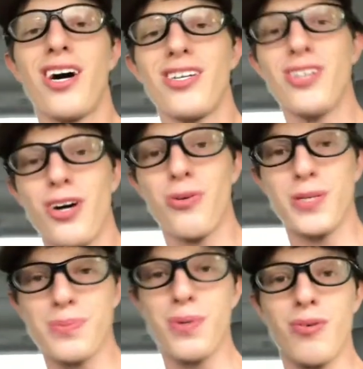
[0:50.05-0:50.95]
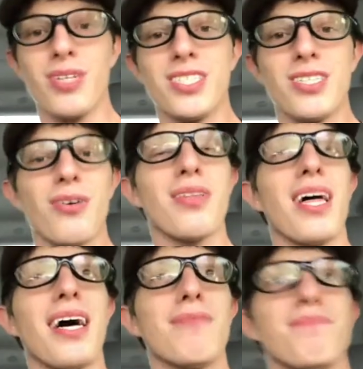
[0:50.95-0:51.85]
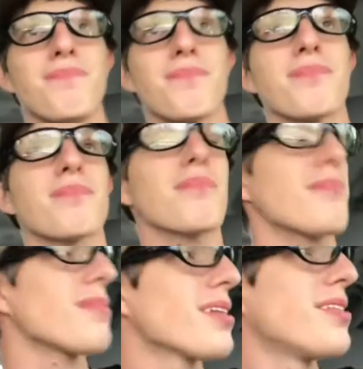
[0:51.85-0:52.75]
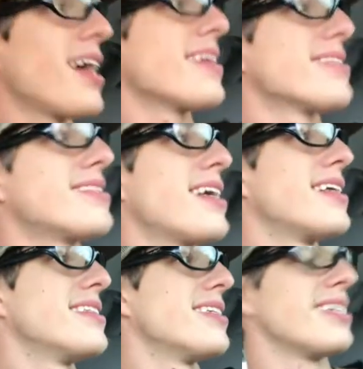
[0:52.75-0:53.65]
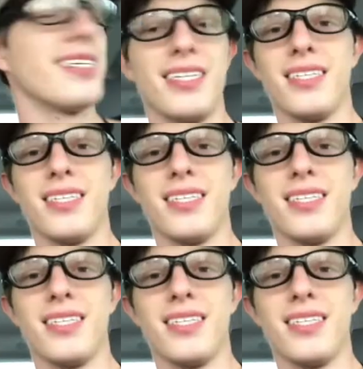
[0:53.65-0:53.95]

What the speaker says: daughter was born, so that tend to